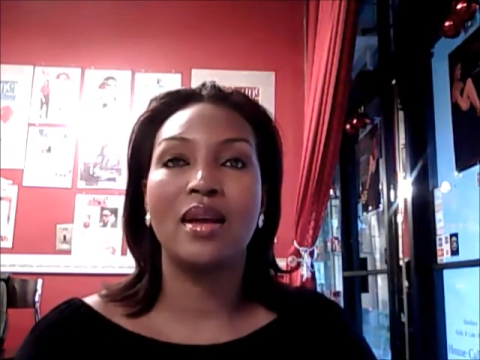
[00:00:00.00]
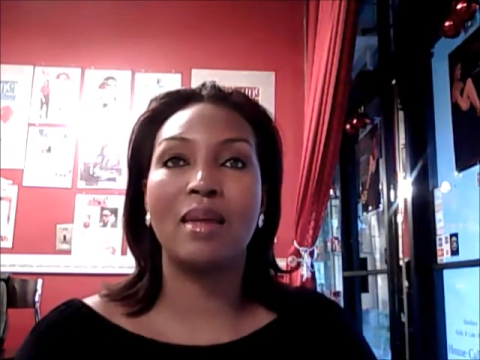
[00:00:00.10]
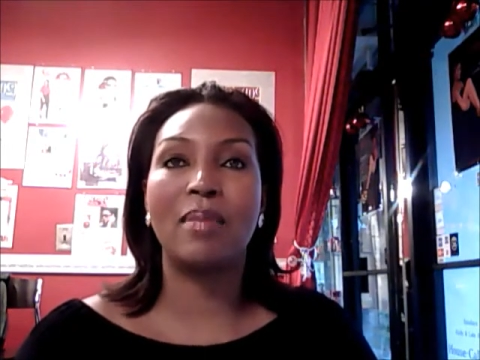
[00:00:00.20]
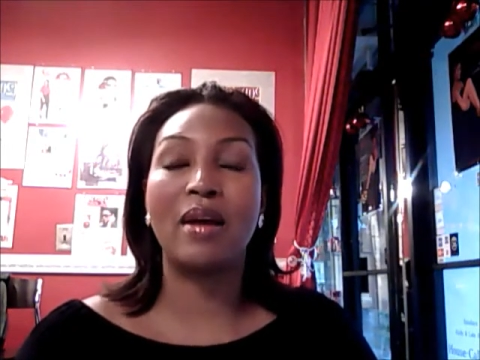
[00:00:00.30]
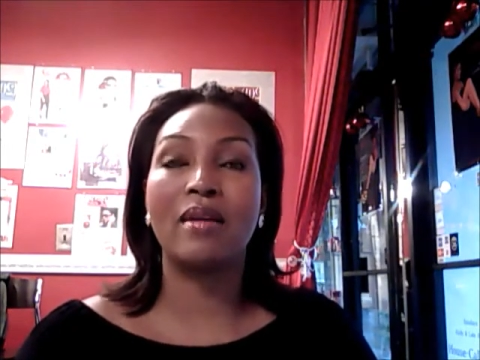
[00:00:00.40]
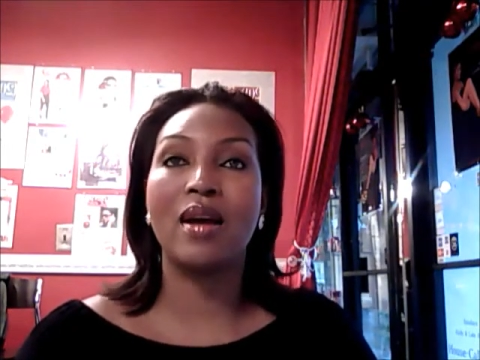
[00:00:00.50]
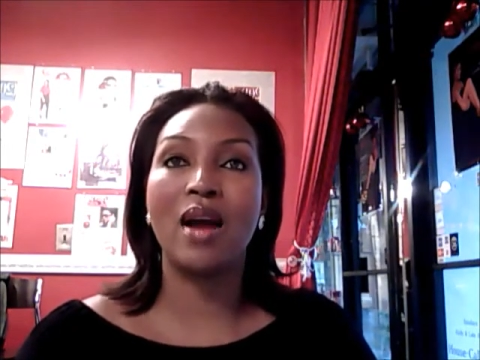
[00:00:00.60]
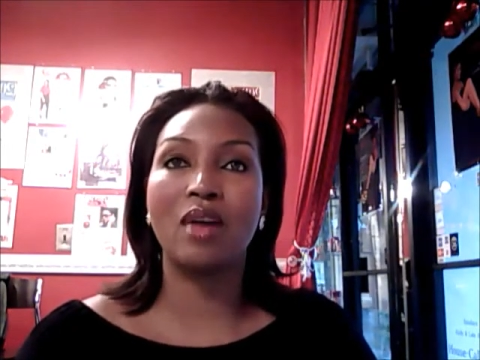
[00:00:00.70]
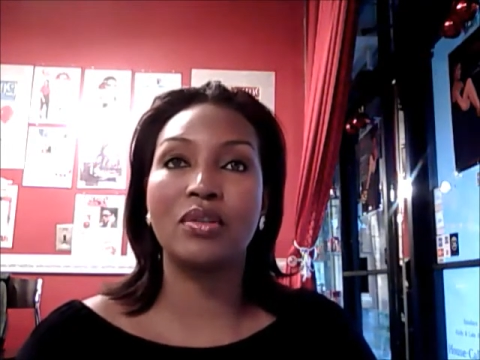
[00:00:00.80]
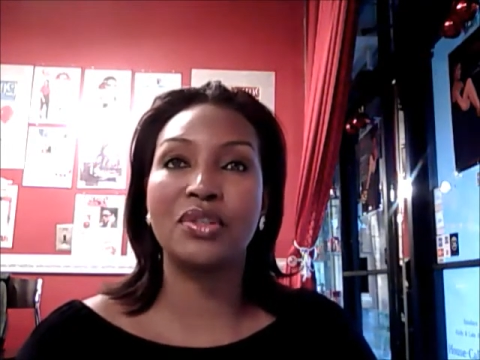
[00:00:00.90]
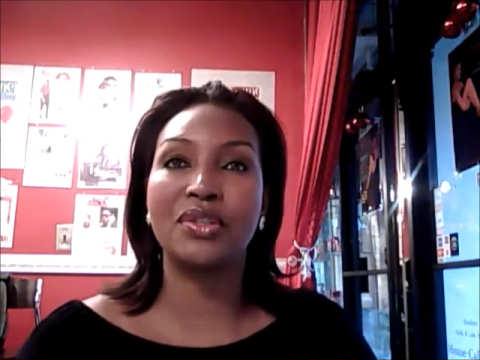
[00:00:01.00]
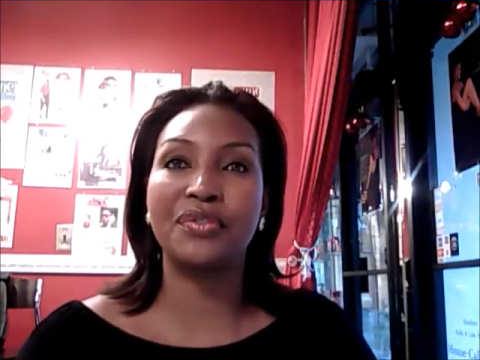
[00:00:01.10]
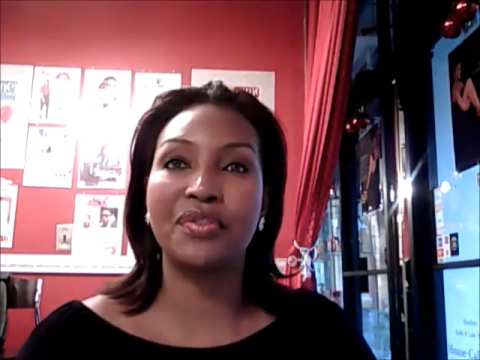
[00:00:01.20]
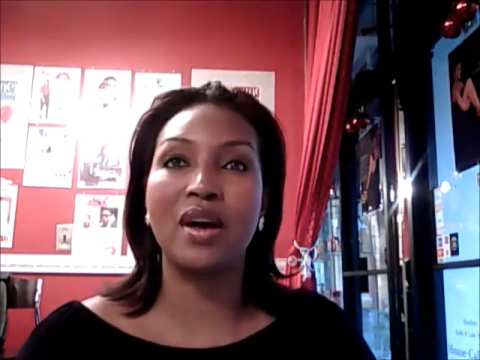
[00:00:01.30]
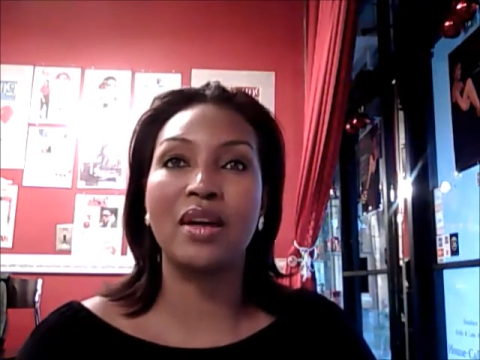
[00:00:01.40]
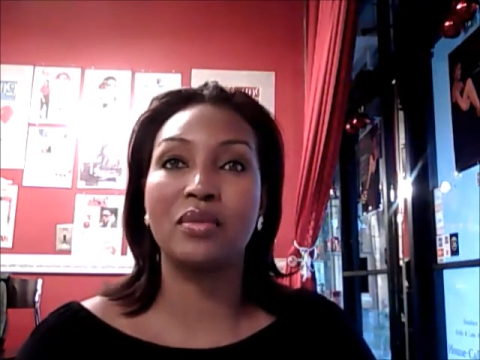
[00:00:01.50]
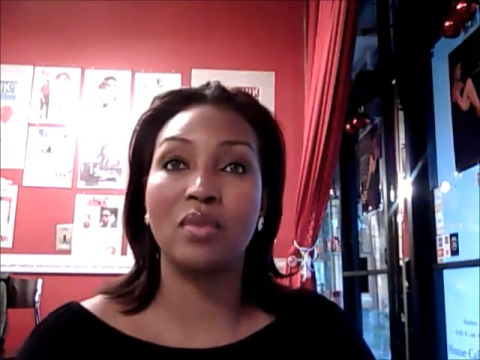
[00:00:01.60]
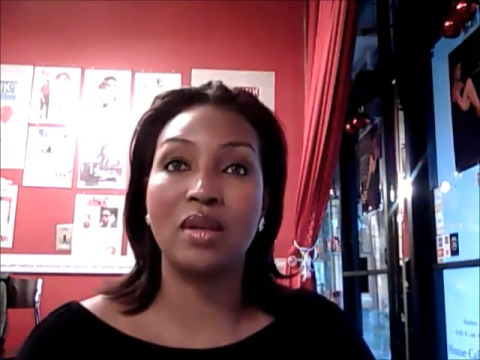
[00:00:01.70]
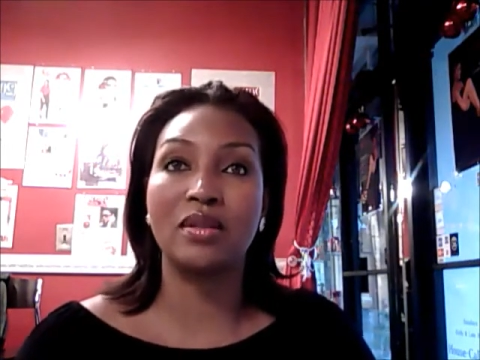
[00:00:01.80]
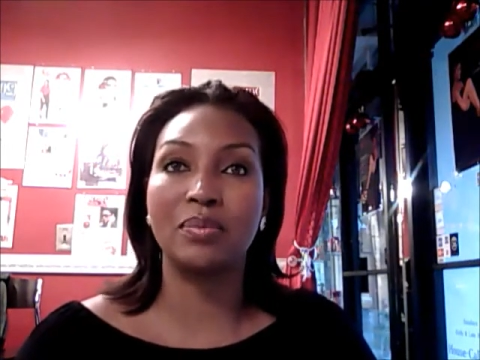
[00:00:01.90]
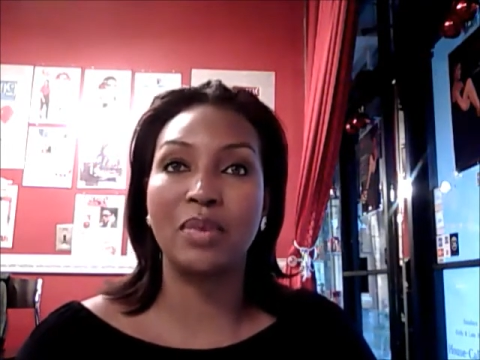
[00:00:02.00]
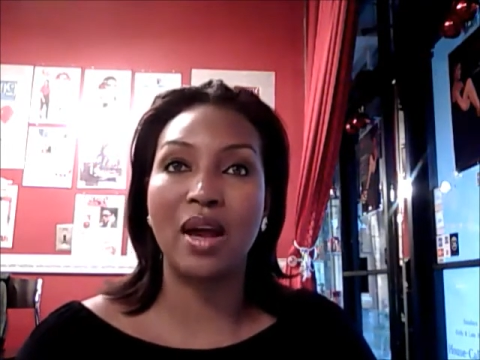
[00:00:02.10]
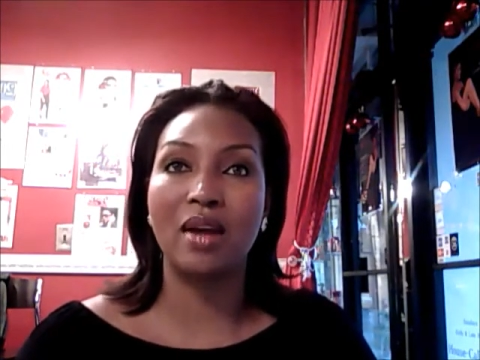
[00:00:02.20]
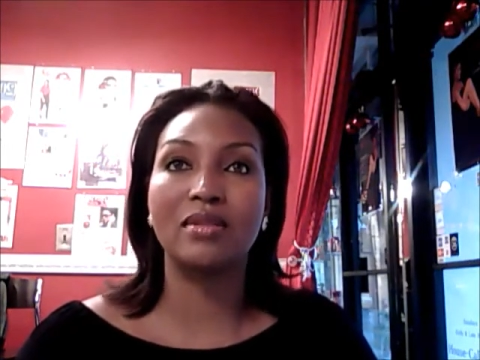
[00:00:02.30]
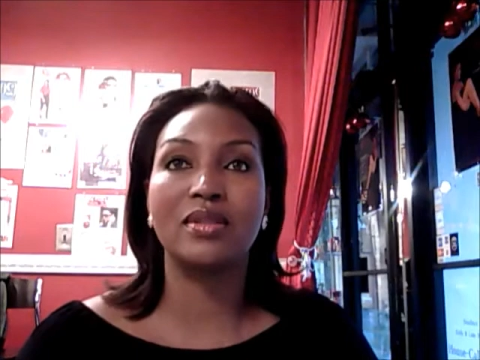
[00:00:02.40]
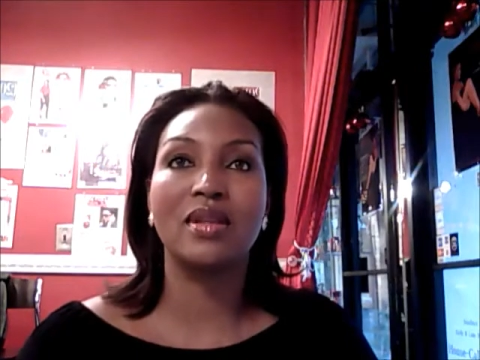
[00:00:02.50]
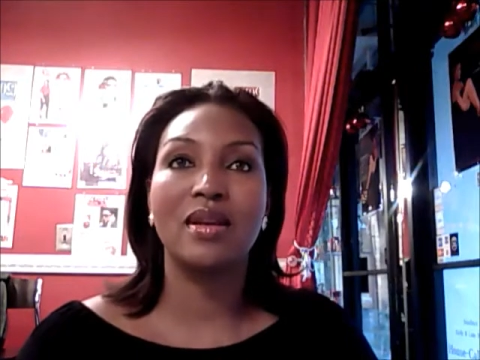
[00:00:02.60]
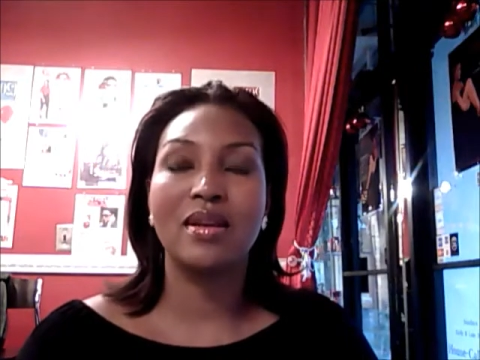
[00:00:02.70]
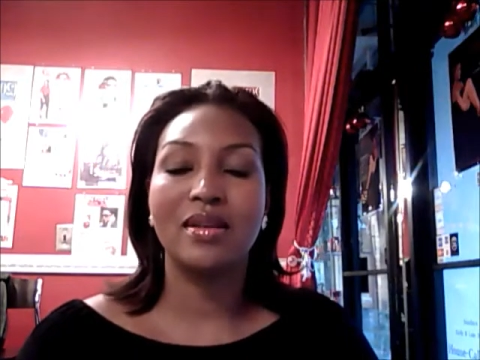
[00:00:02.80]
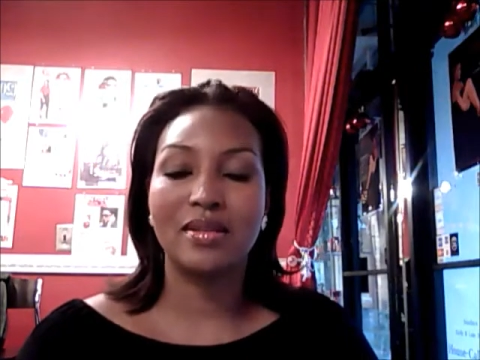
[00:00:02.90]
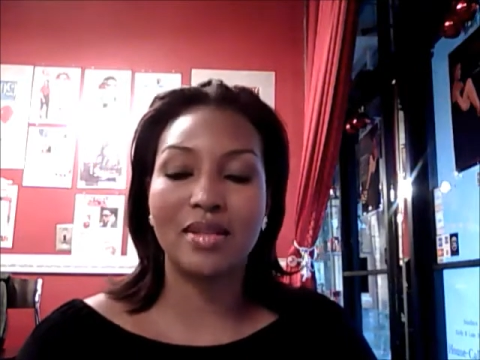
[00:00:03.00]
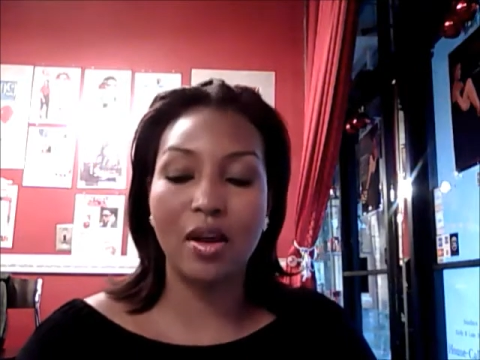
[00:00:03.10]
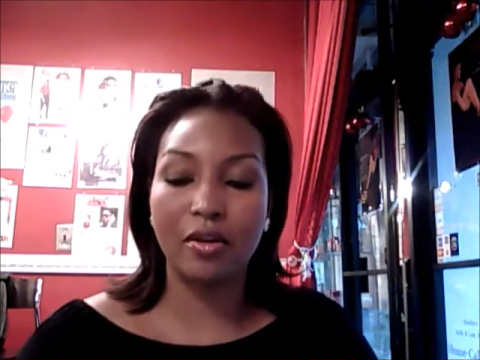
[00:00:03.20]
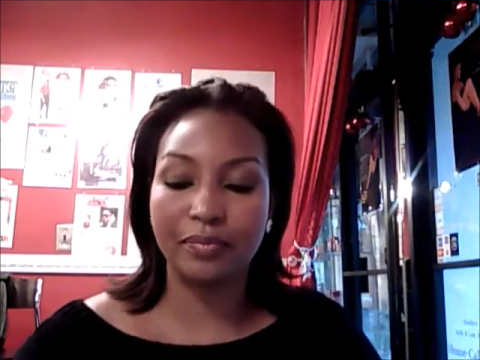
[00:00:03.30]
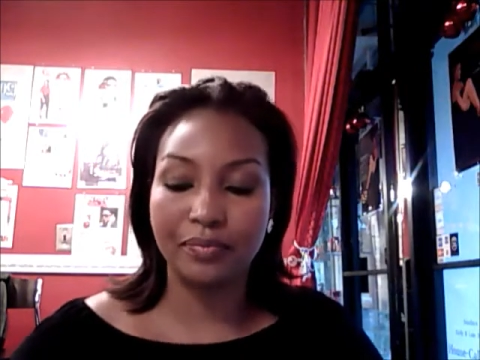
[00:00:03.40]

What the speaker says: about how to define one's brows. So,